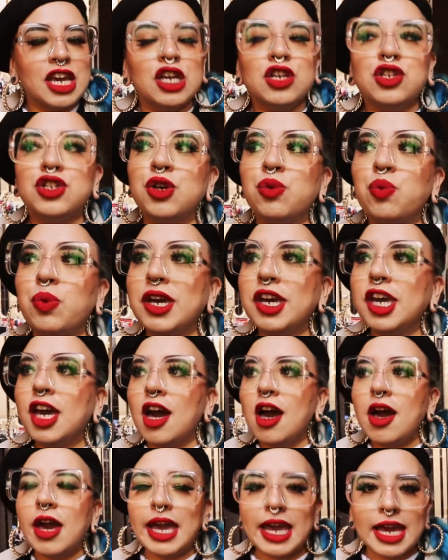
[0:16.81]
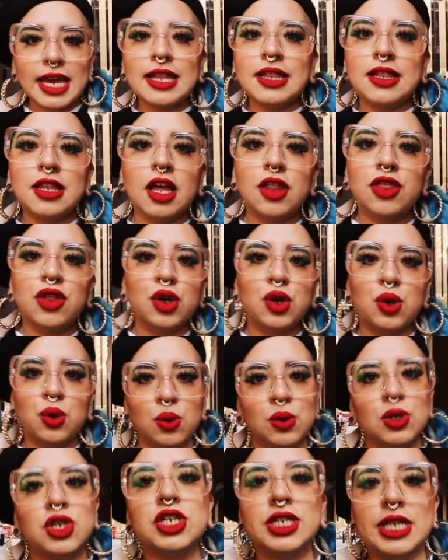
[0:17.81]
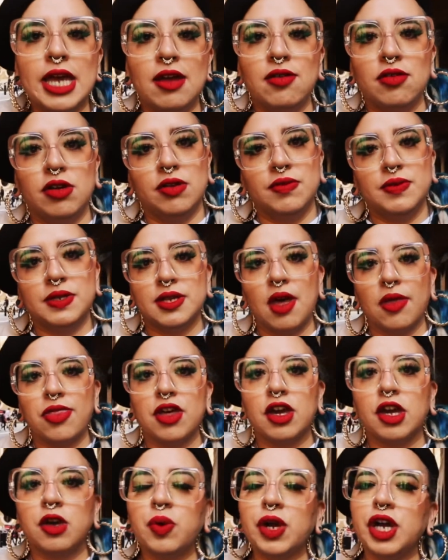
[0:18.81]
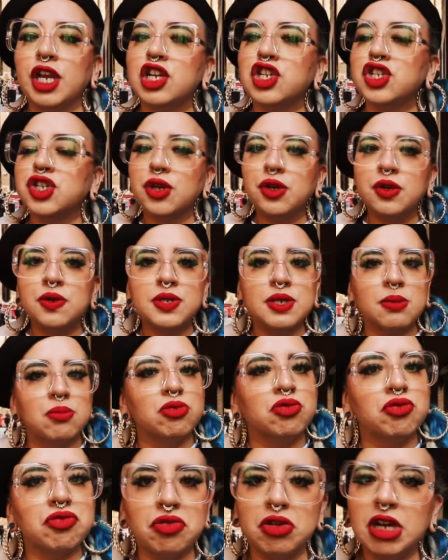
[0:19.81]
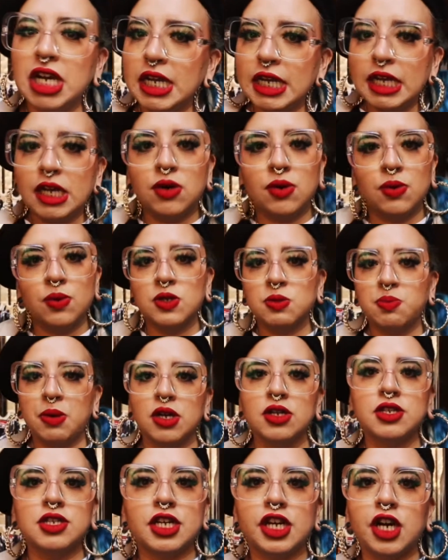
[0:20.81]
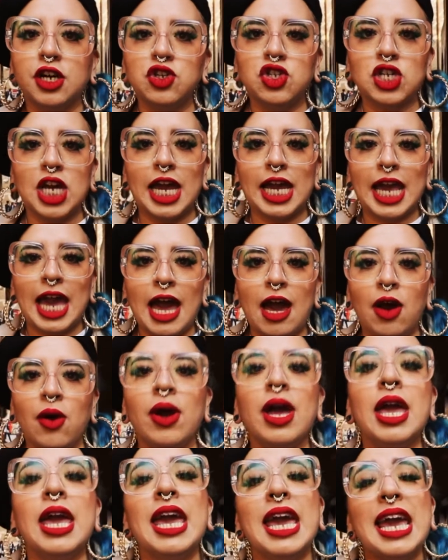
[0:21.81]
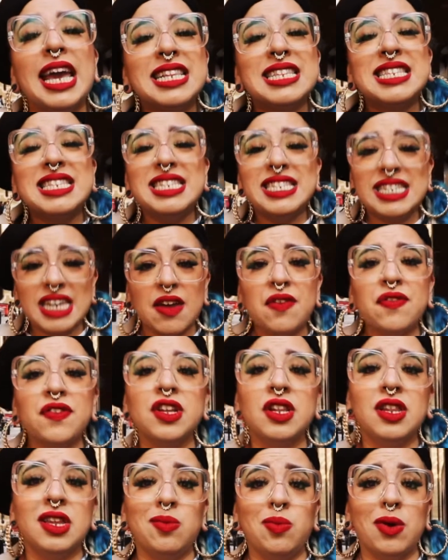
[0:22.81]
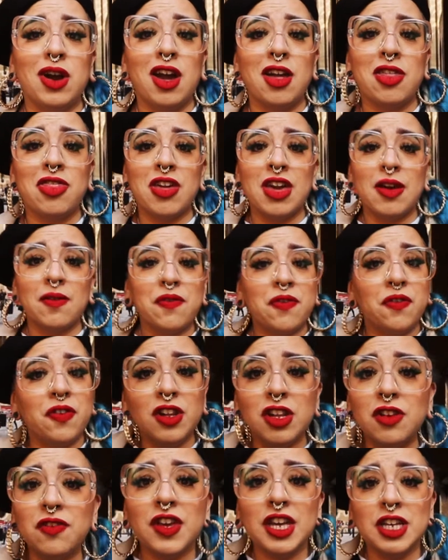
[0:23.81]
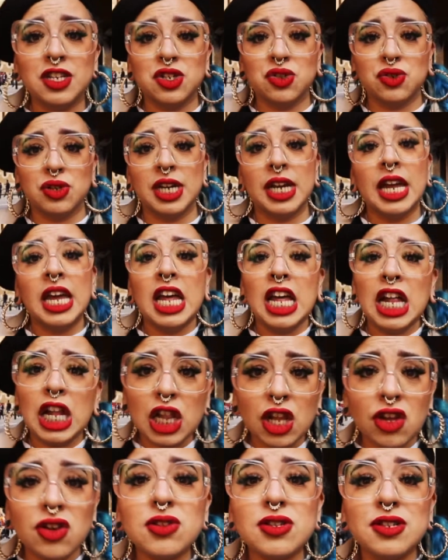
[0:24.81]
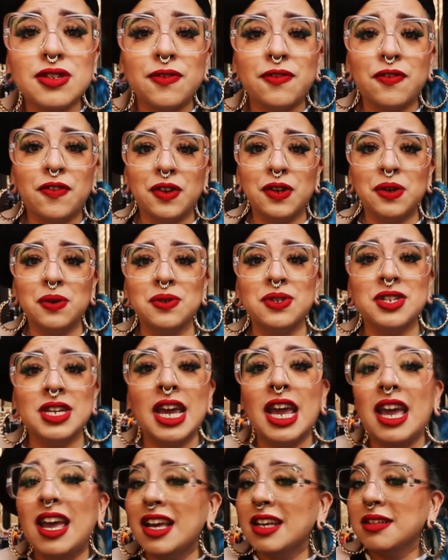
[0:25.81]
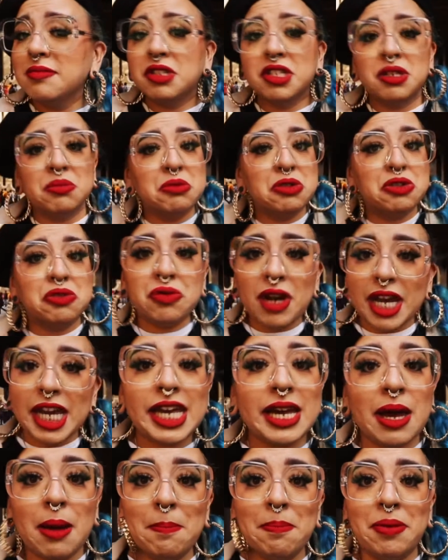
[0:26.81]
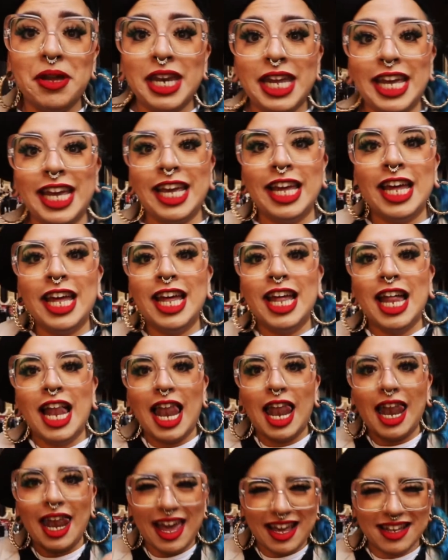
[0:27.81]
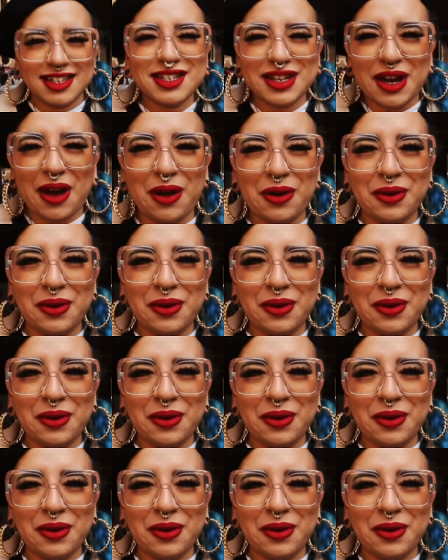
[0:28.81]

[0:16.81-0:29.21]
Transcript: So we are in the gorgeous area of Southwark. We're going to show you some really cool spots to go check out. It's definitely worth it, full of history, lots of food, some great company. Let's go.